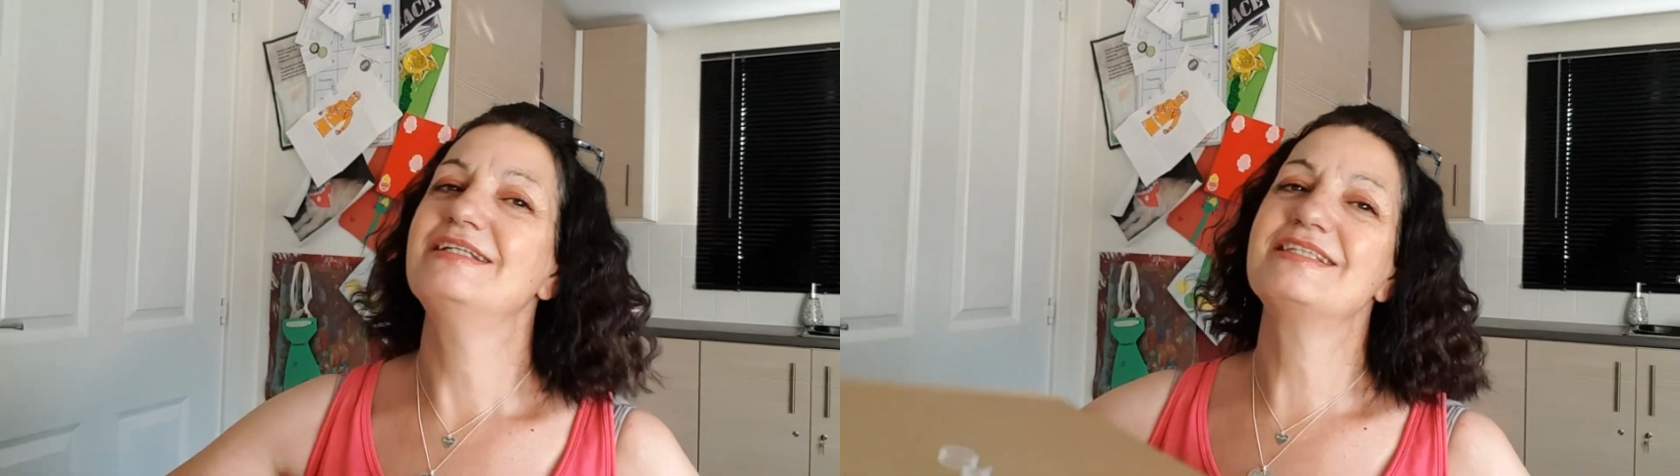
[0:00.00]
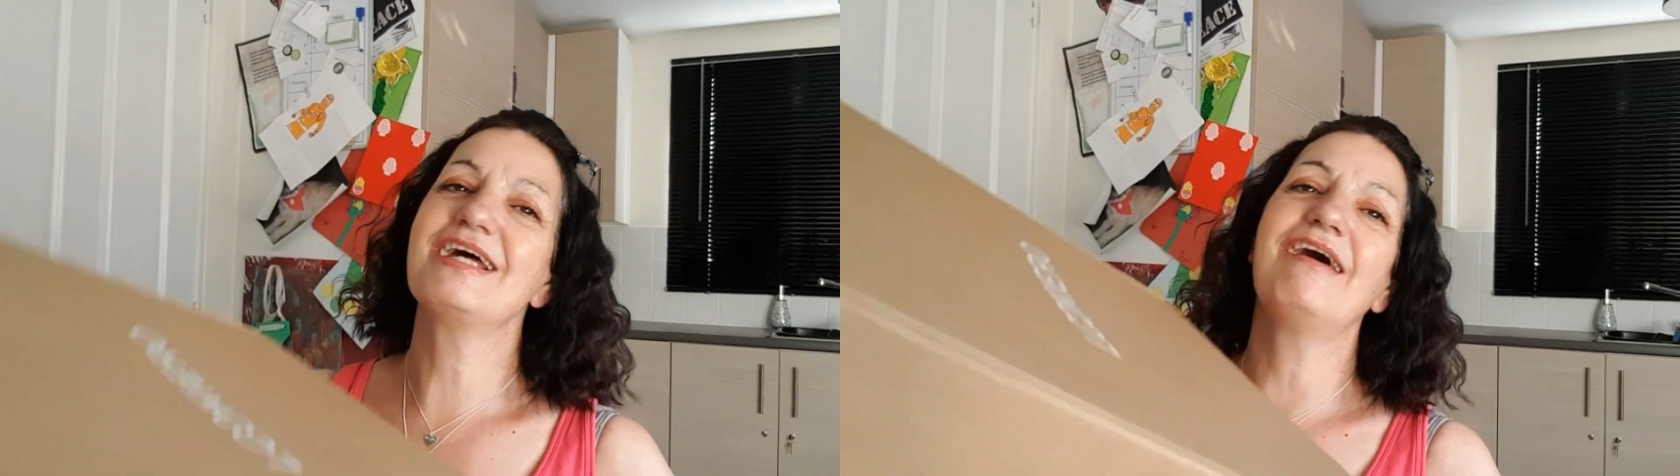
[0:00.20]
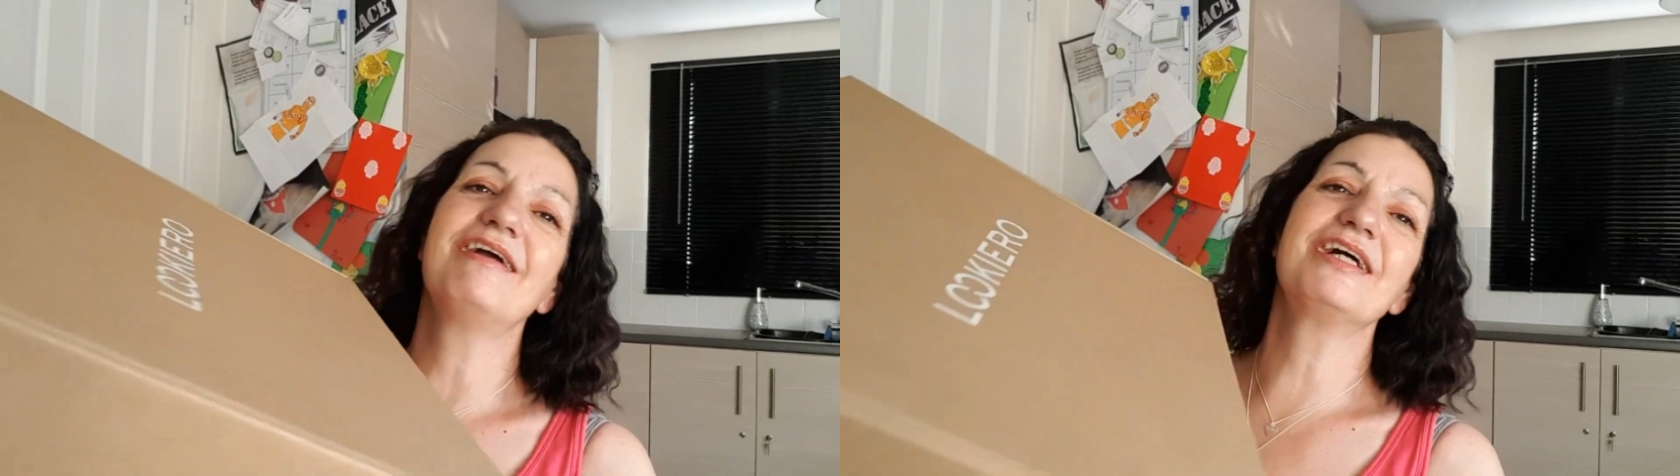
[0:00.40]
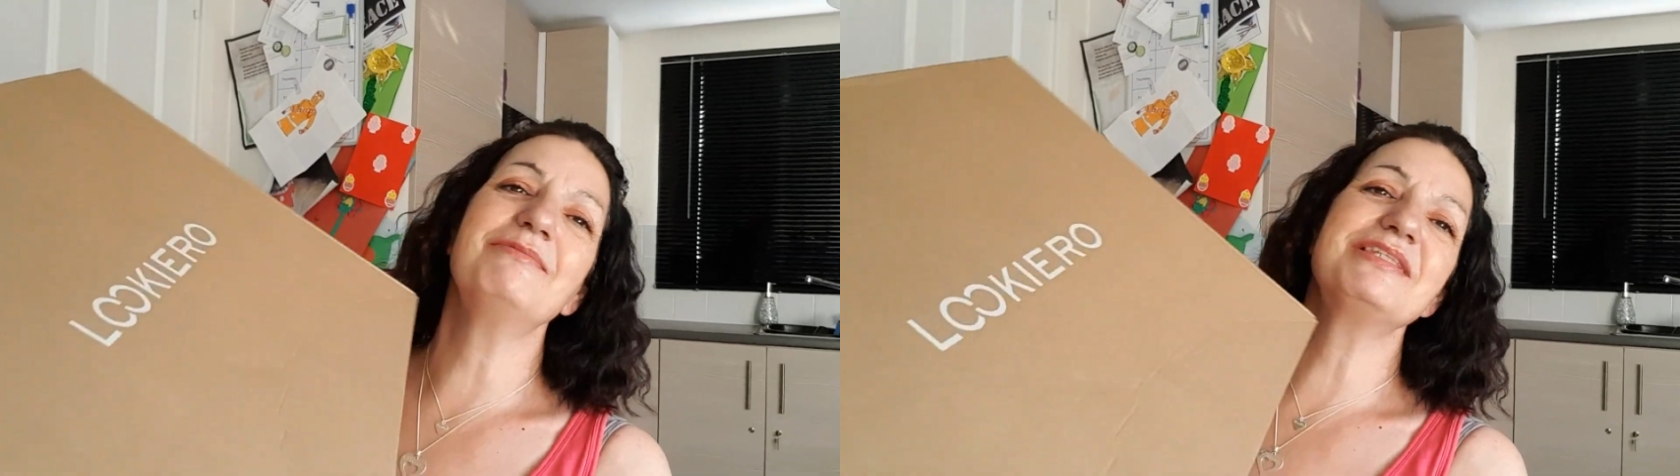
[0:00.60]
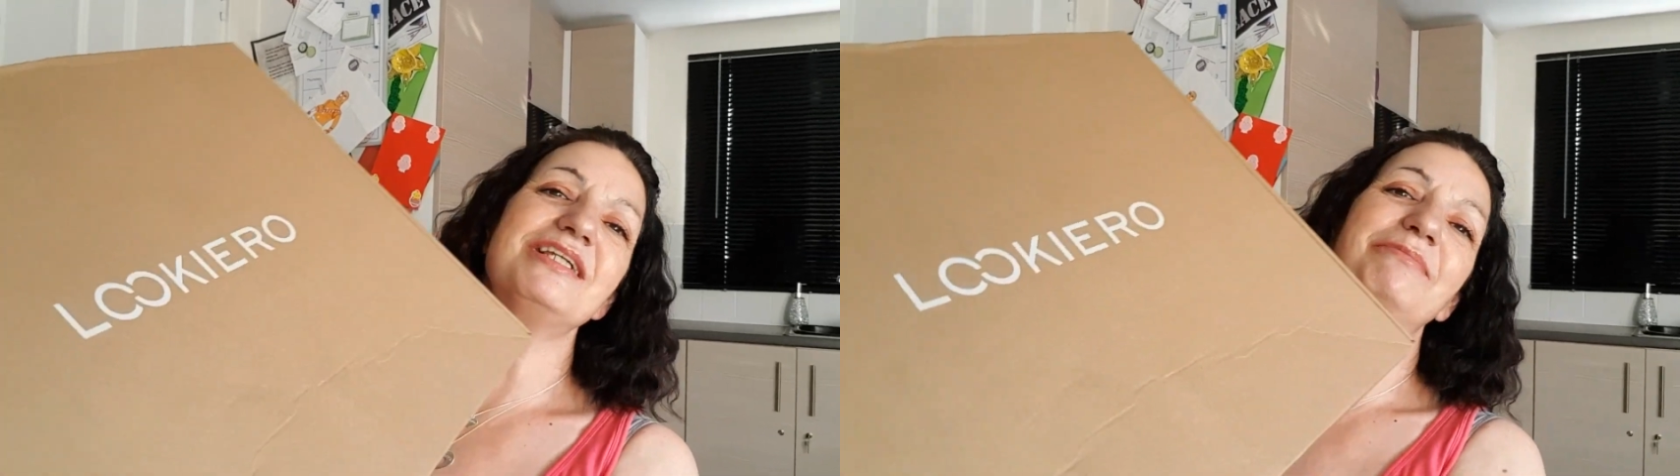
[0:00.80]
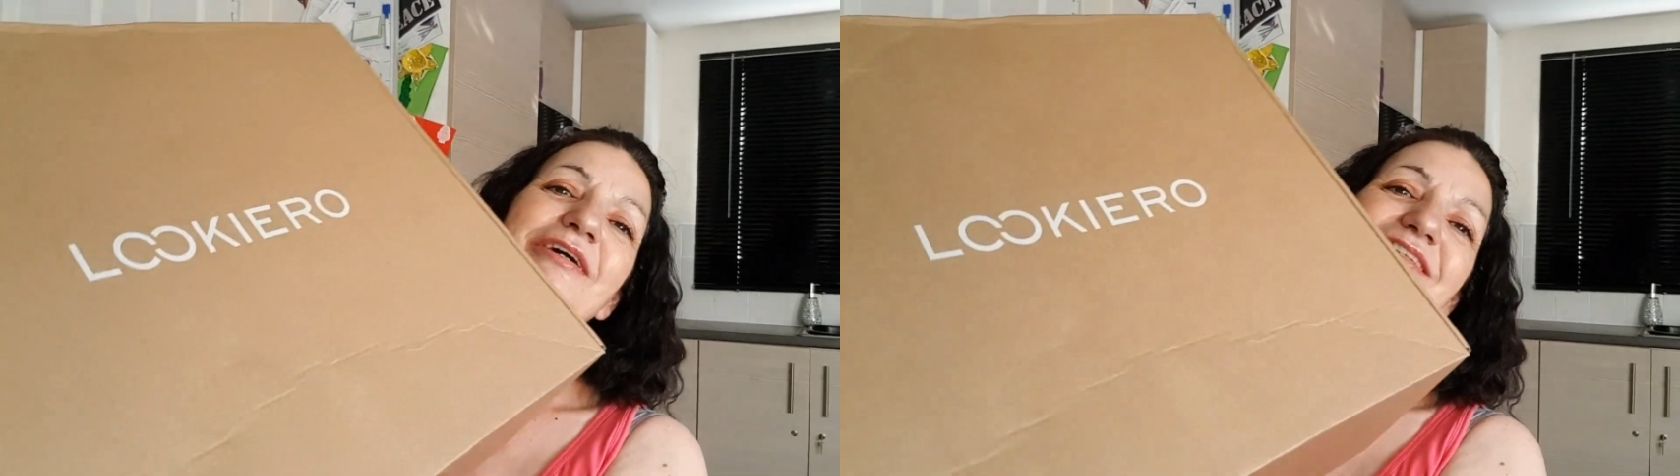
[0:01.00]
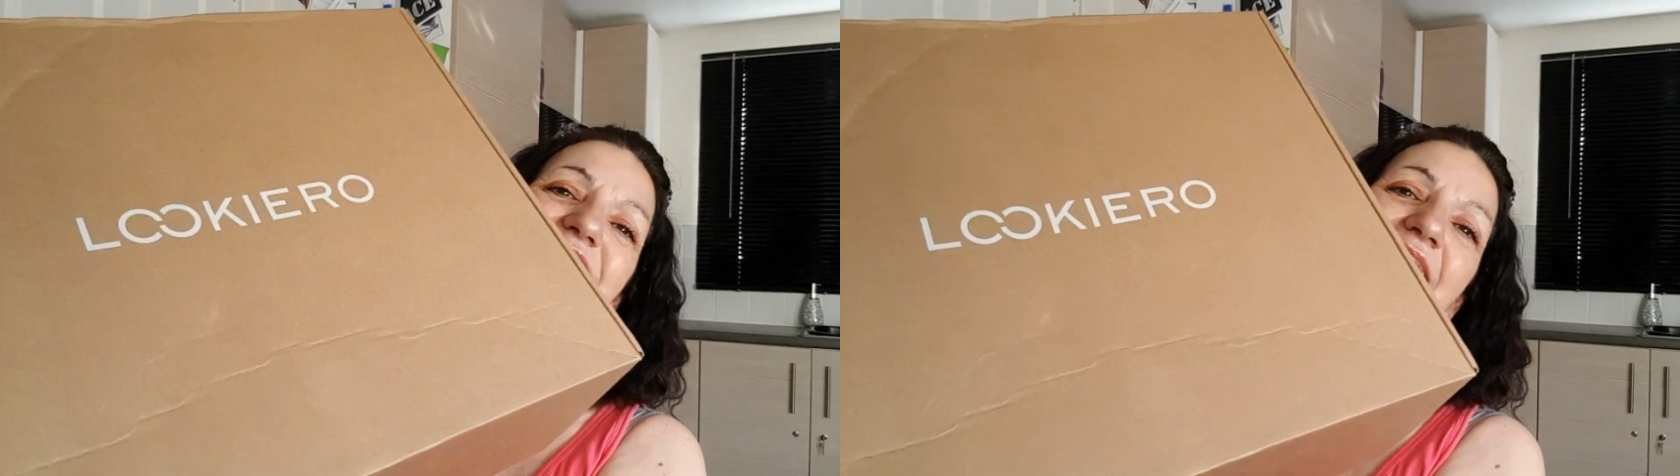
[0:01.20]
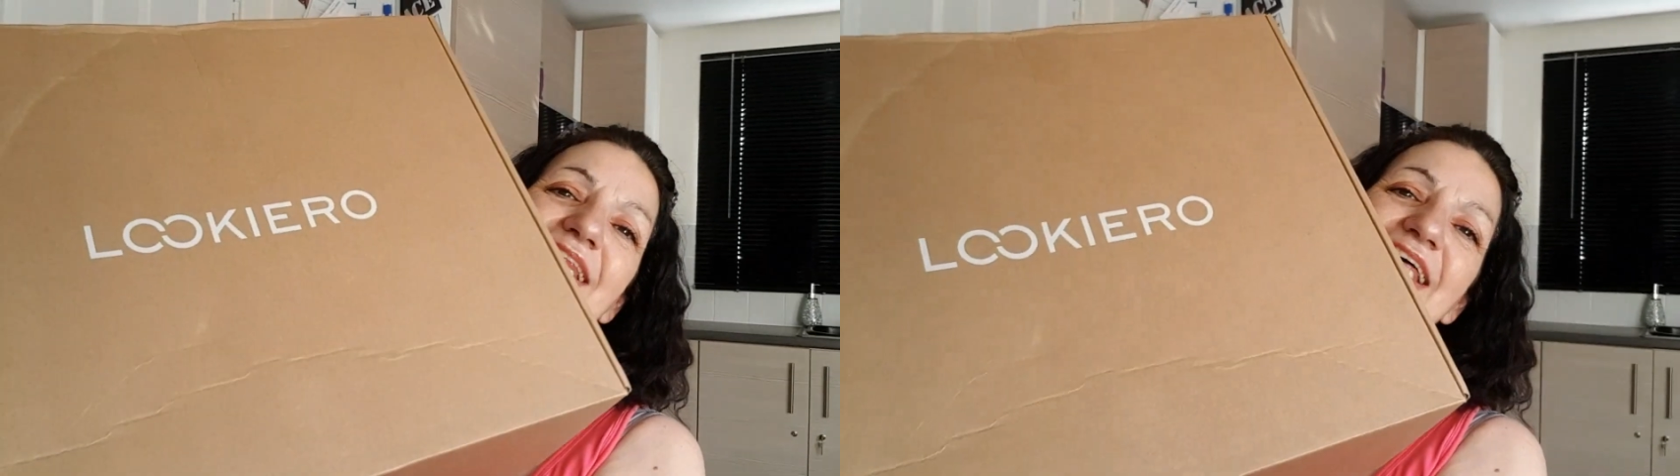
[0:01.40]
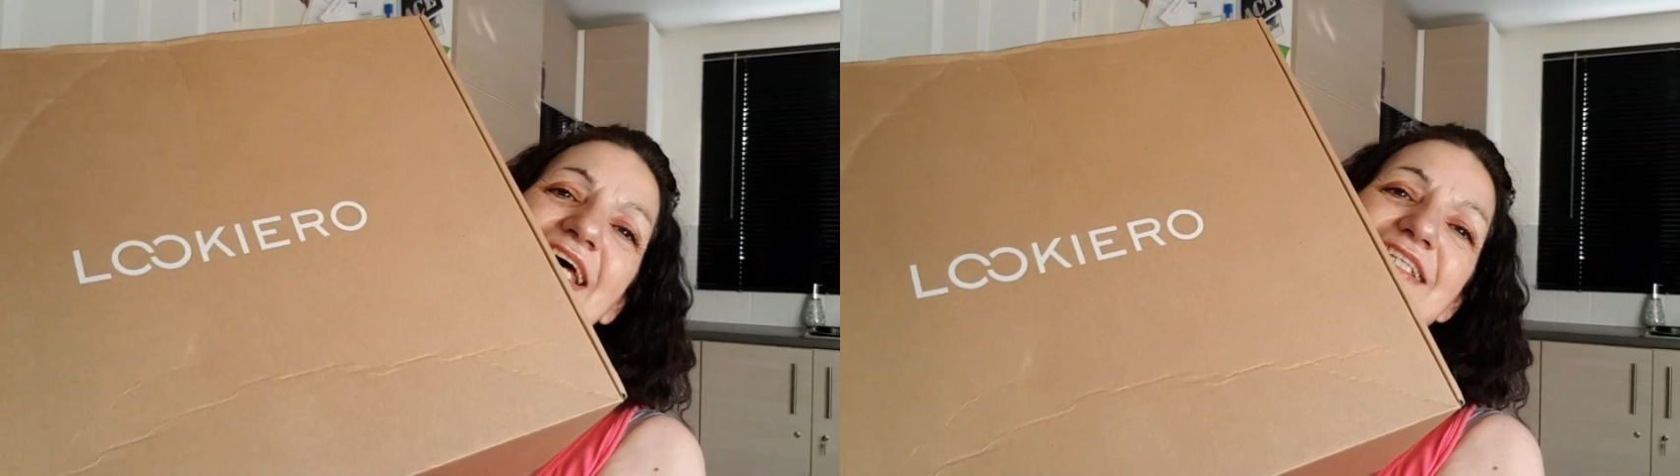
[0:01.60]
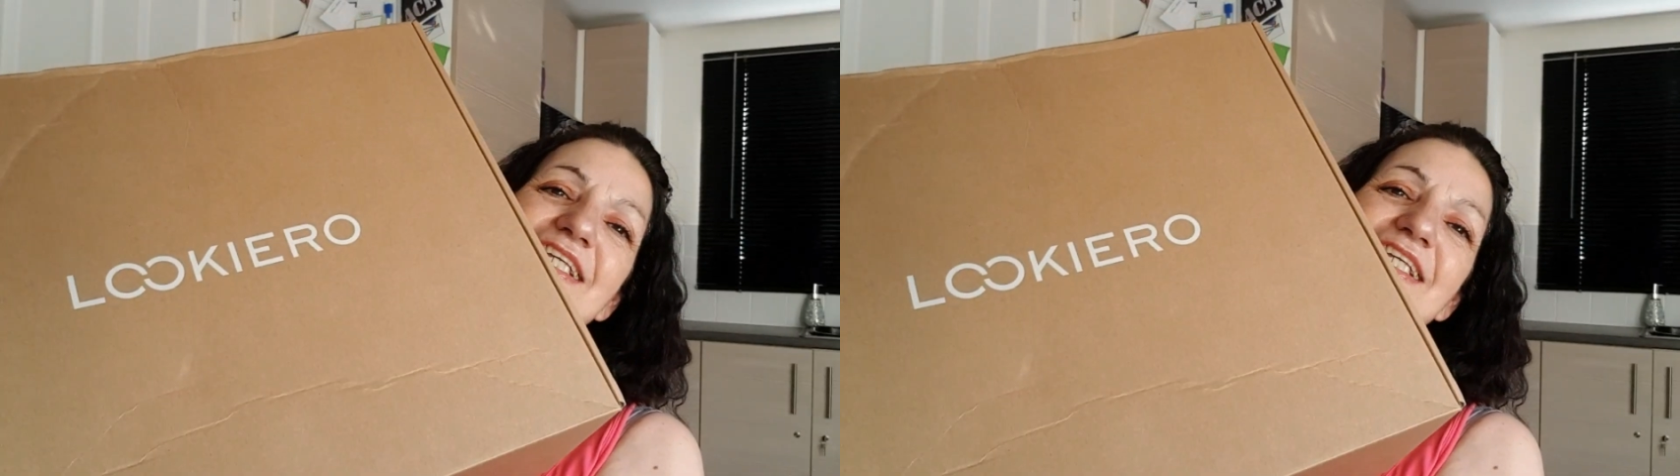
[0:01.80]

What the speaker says: So it comes in a box like this.